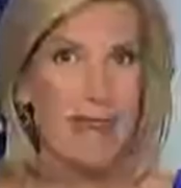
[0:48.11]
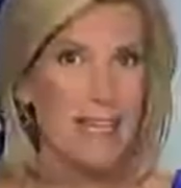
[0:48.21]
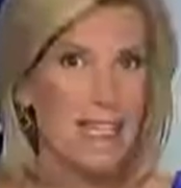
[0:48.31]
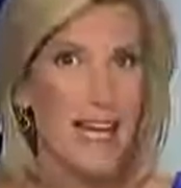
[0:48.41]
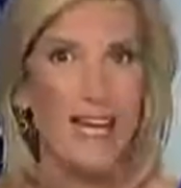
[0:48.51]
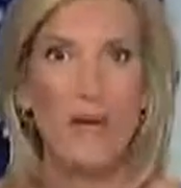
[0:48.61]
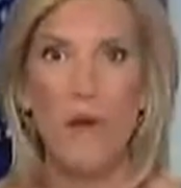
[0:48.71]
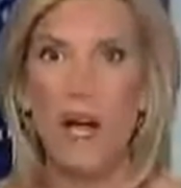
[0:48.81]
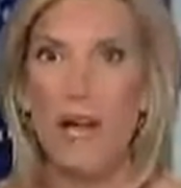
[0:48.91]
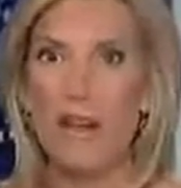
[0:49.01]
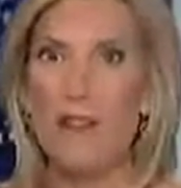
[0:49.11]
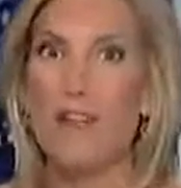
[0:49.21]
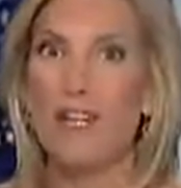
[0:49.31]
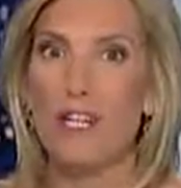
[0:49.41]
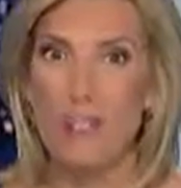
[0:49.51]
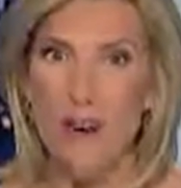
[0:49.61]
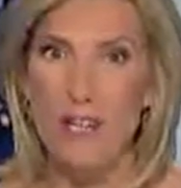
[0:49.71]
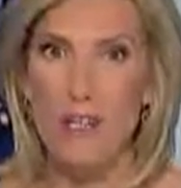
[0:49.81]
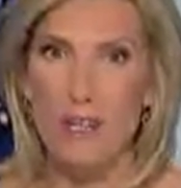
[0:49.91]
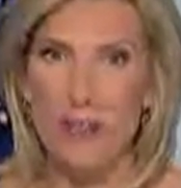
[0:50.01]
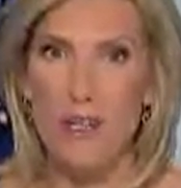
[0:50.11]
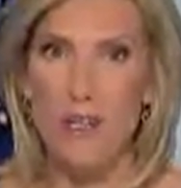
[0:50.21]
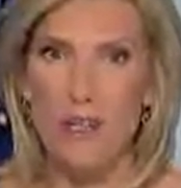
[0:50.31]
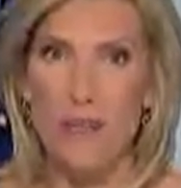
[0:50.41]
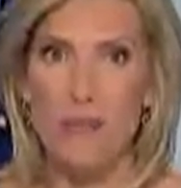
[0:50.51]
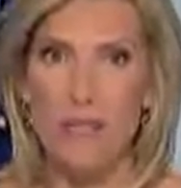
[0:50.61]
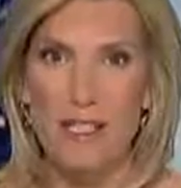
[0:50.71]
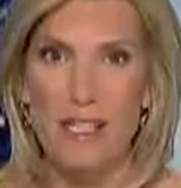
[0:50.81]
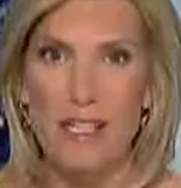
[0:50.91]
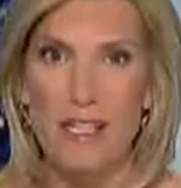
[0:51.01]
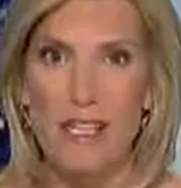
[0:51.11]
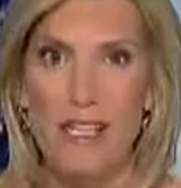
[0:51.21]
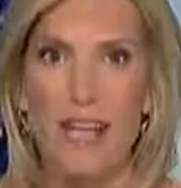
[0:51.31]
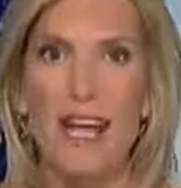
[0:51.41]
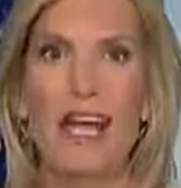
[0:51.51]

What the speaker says: The second way they're going to try to destroy the Trump presidency